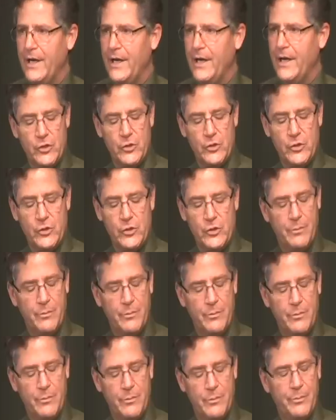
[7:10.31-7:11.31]
Ability to
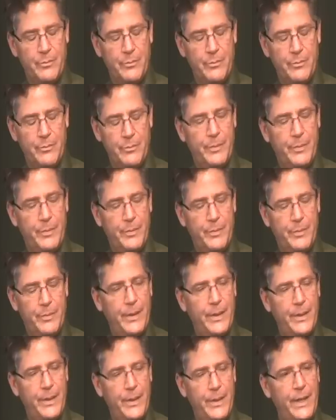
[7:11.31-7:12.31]
be an
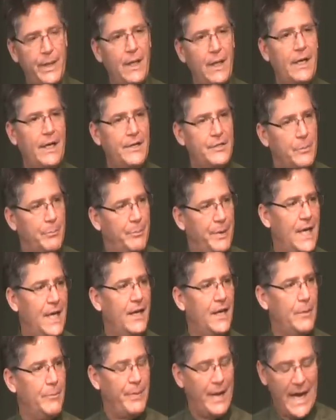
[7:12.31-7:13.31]
ambassador, an example
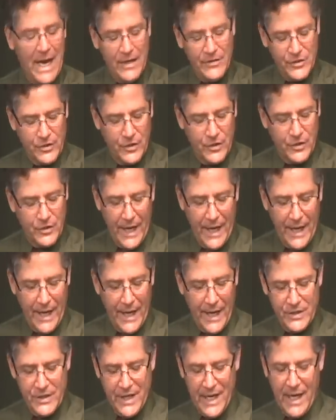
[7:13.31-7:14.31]
to a world